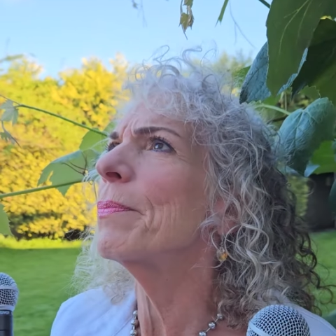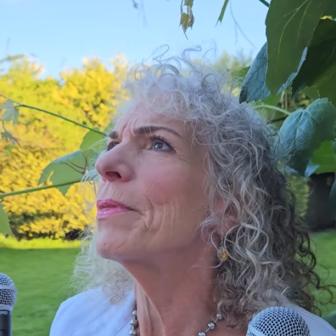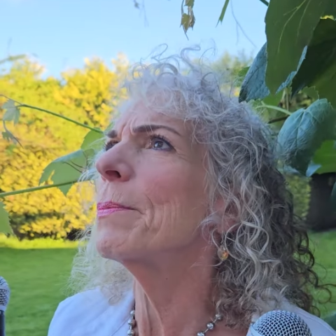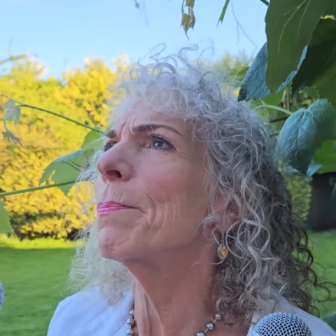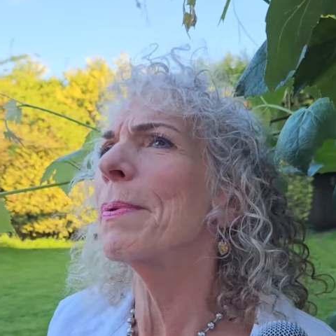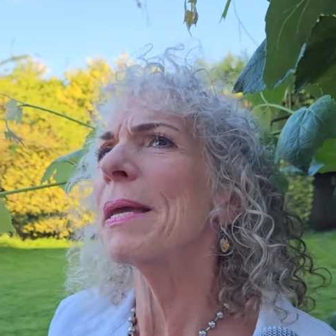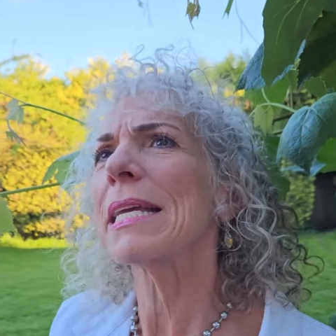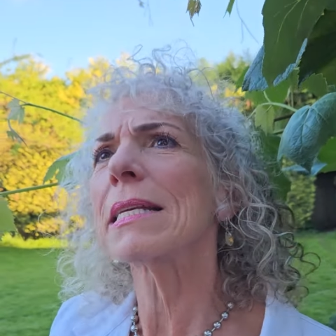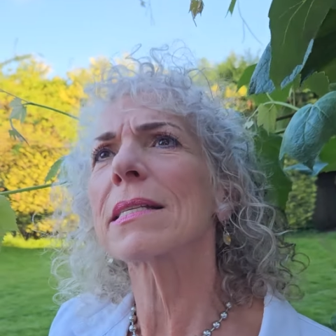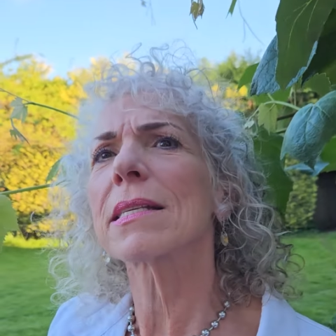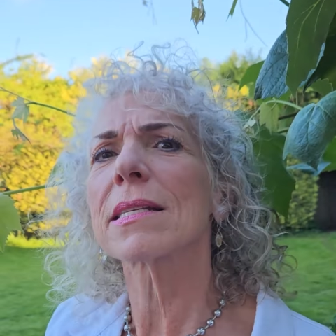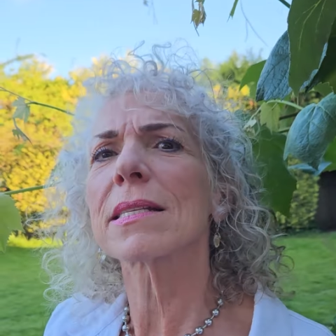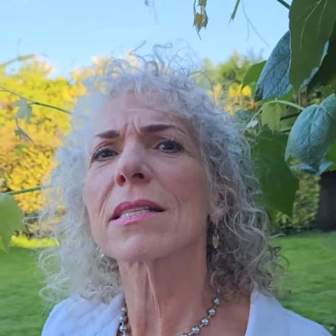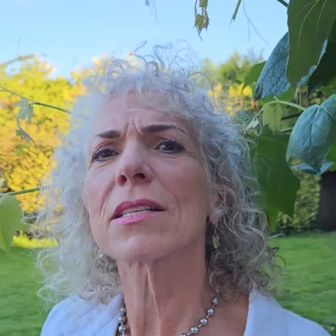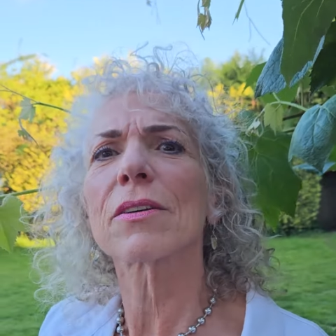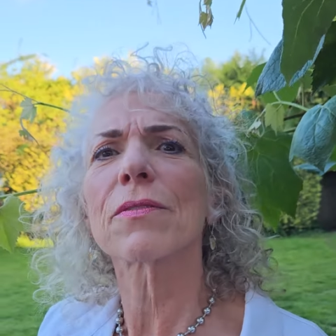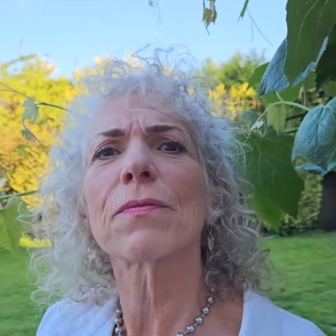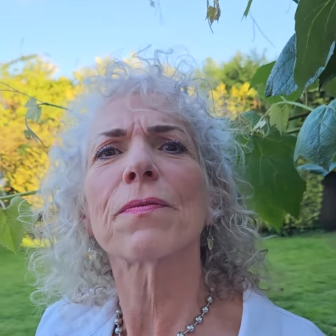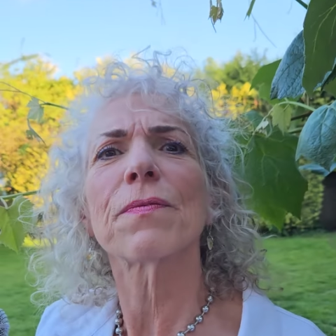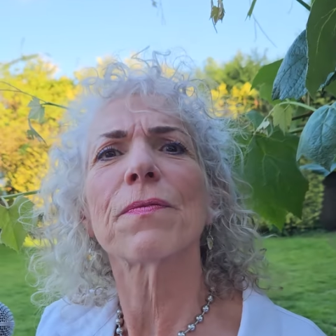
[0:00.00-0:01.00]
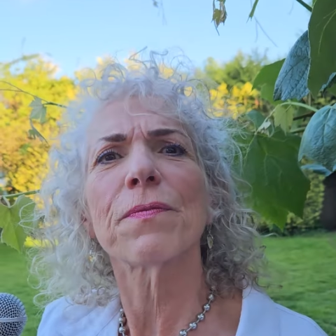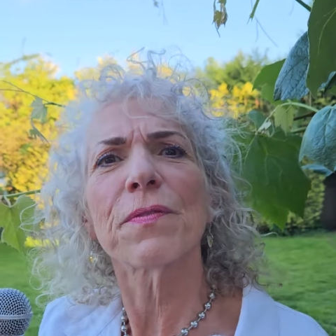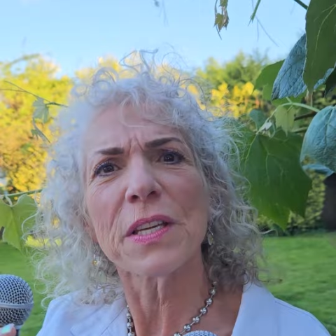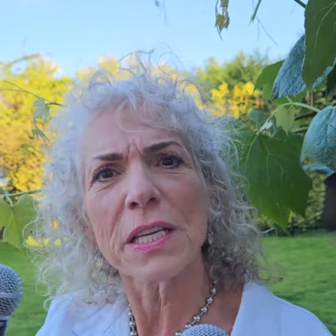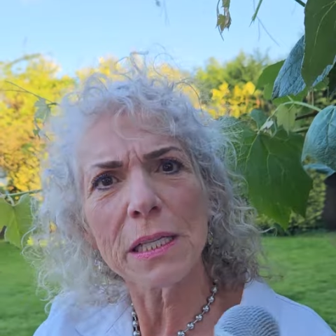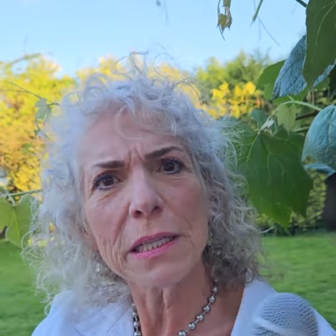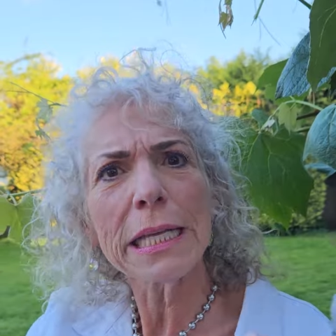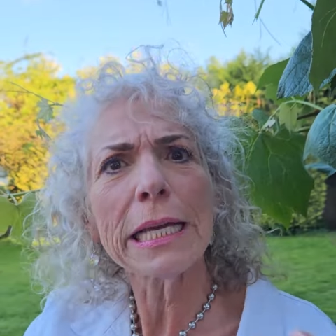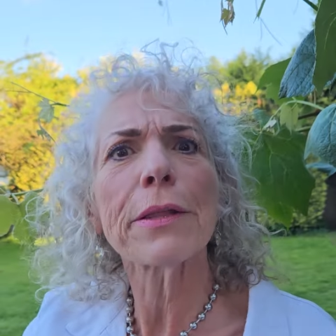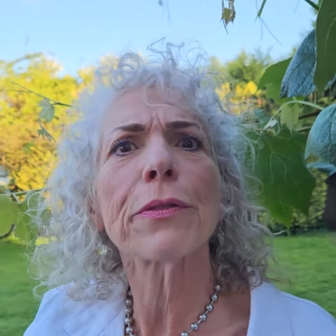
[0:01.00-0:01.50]
the basis of
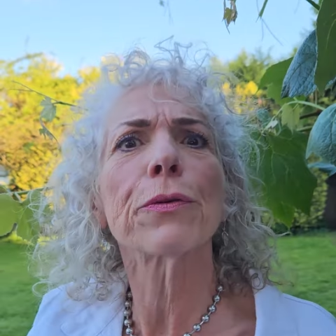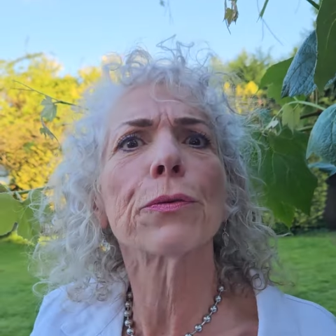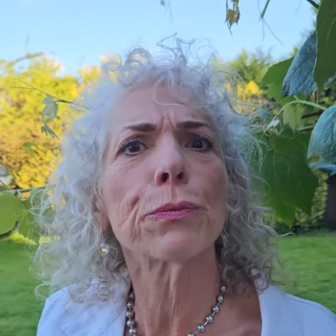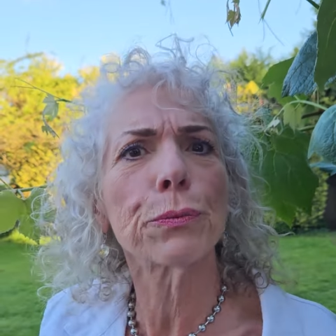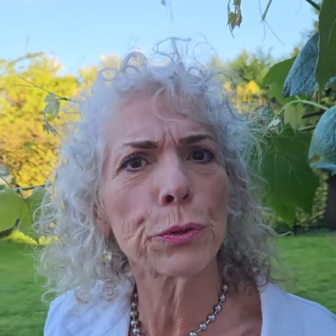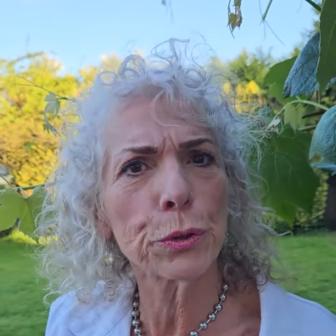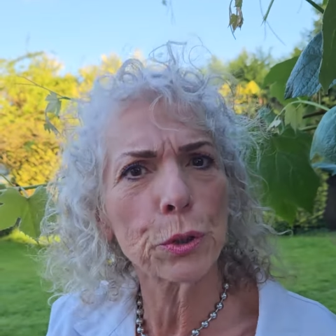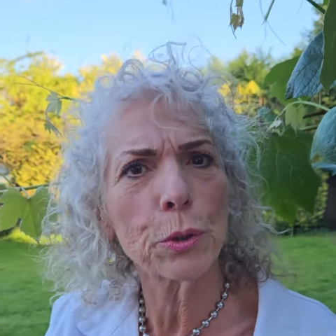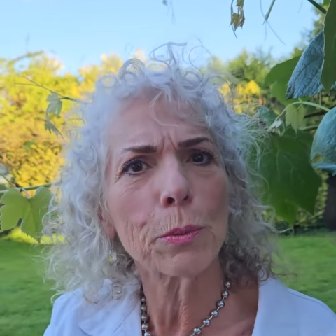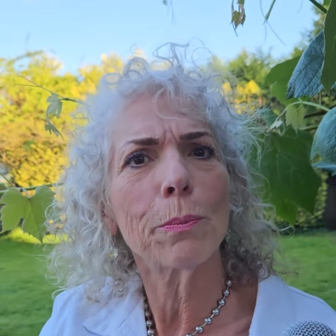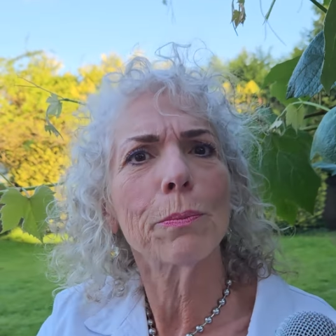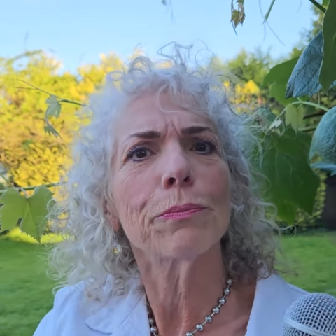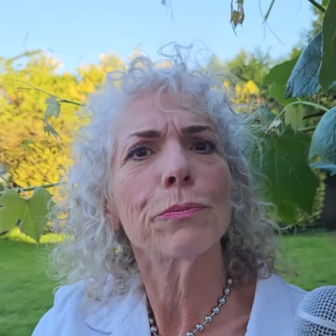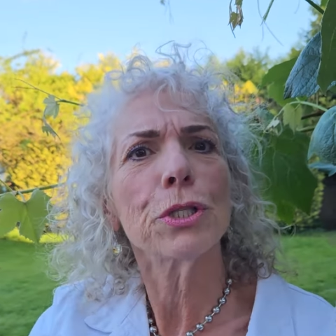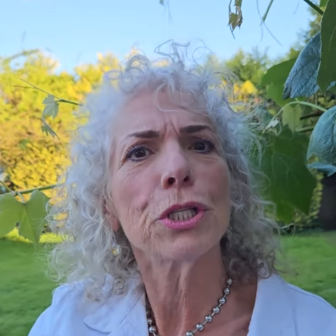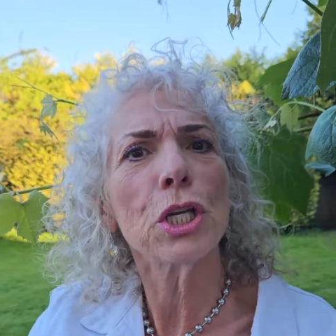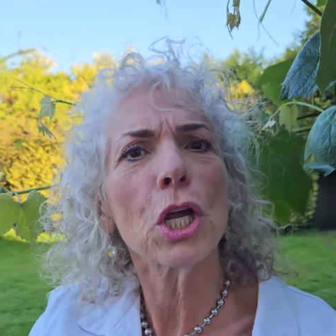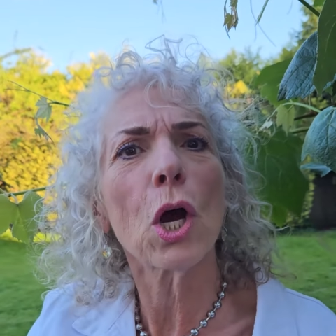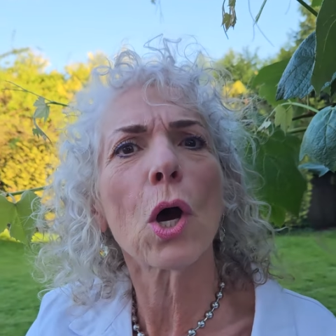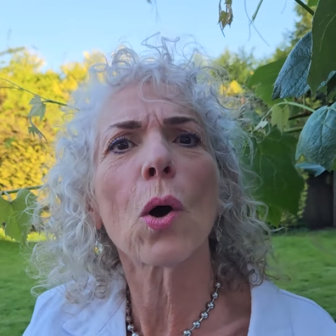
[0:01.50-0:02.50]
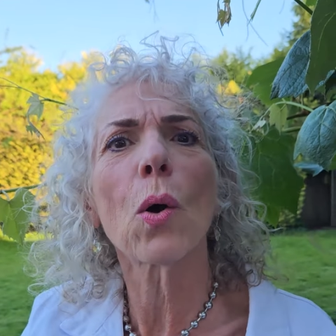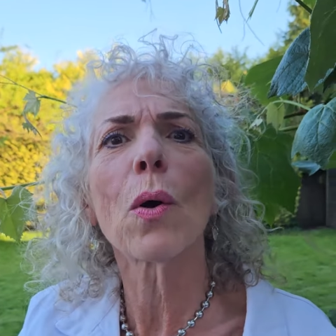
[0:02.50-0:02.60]
feeling the room, you know?